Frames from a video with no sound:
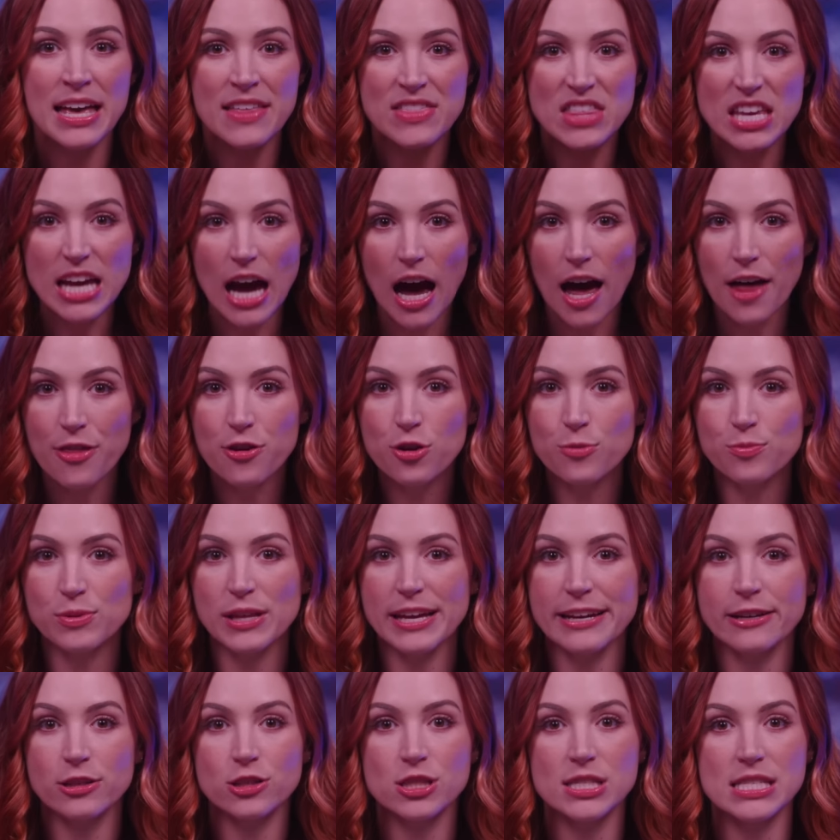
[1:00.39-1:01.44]
The other
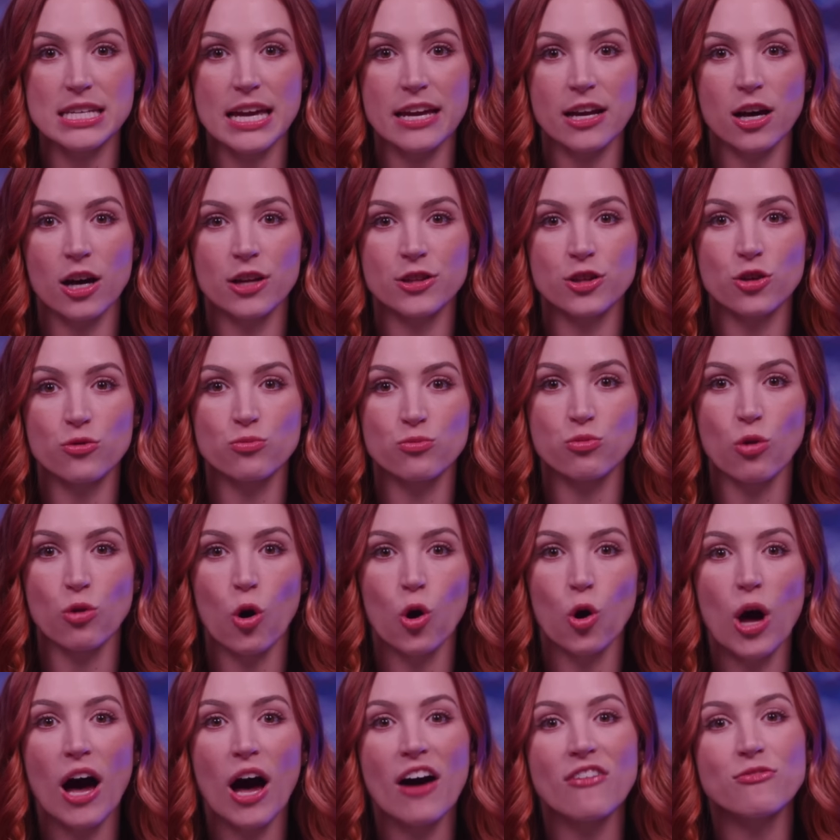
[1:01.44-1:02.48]
players take on the
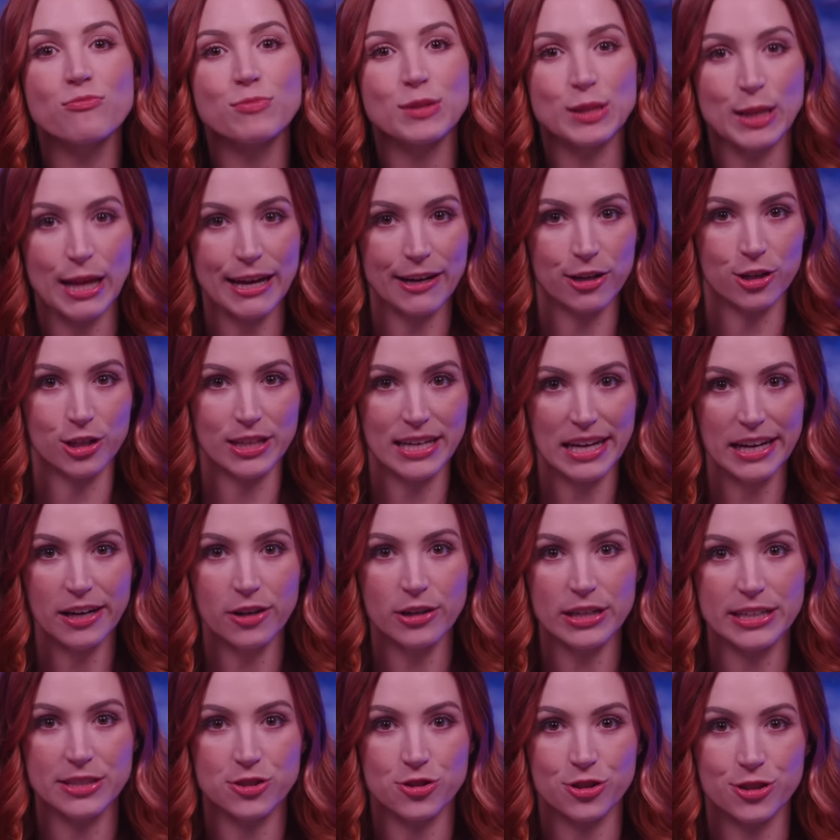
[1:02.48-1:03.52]
role of player
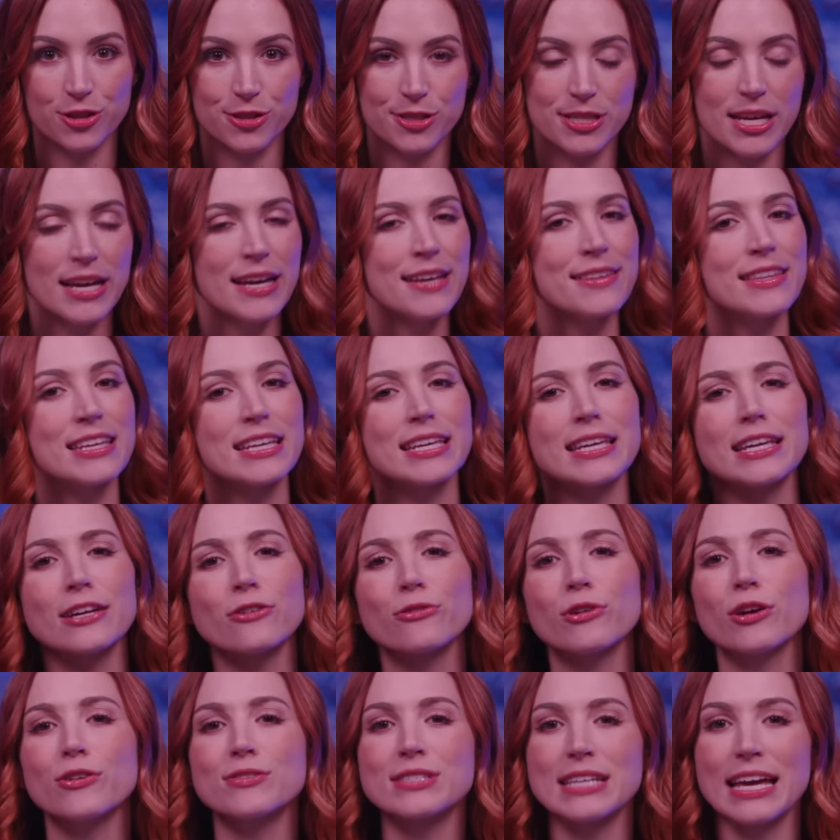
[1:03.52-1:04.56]
characters, the
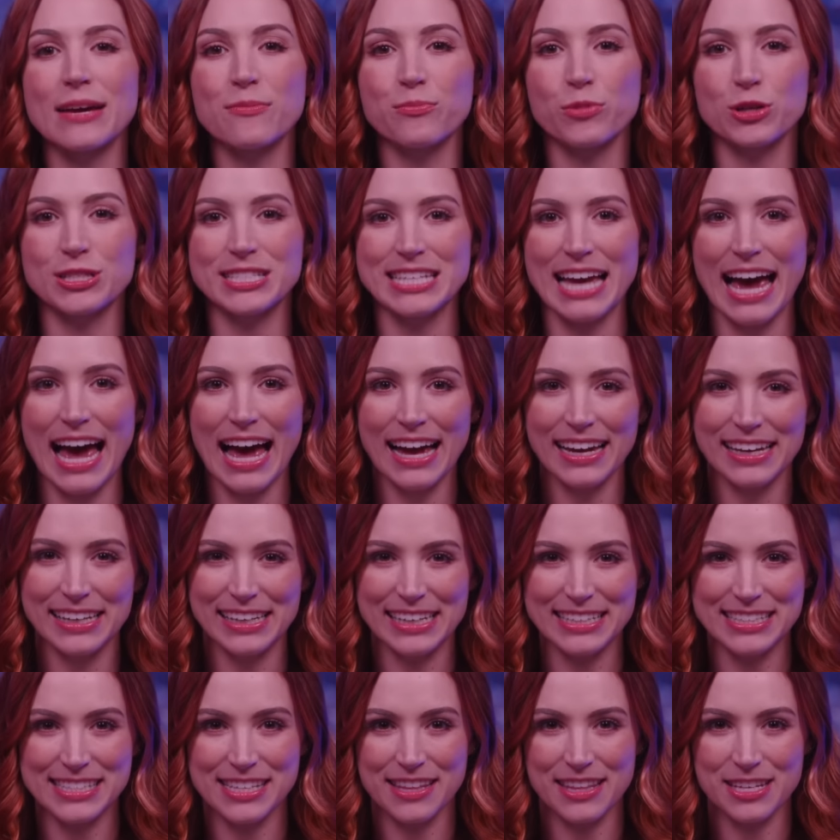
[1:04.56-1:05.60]
heroes and
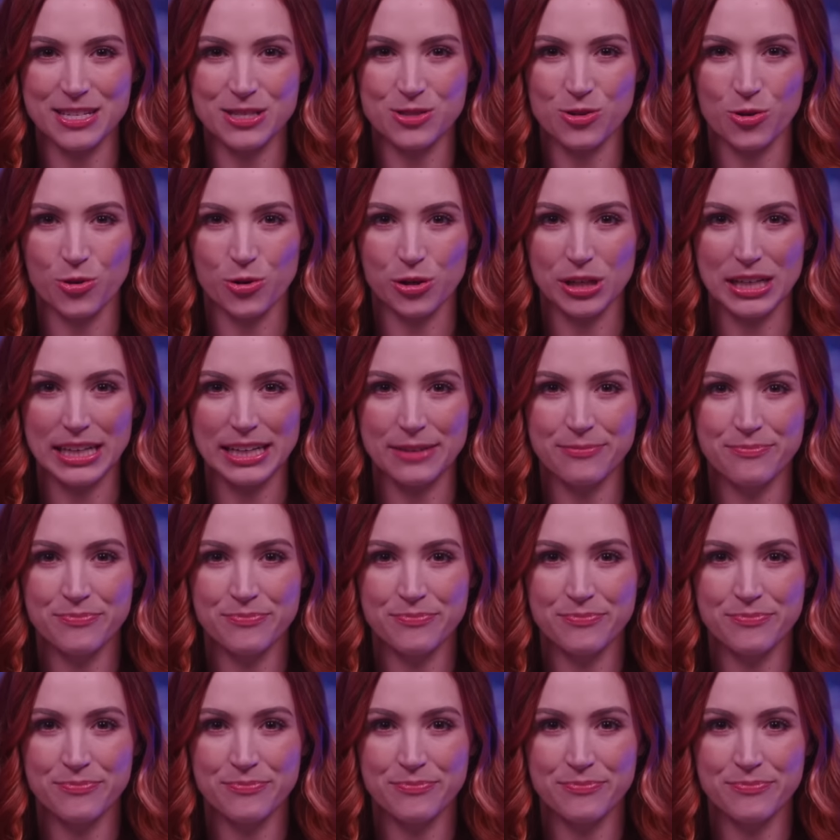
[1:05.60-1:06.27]
protagonists of the story.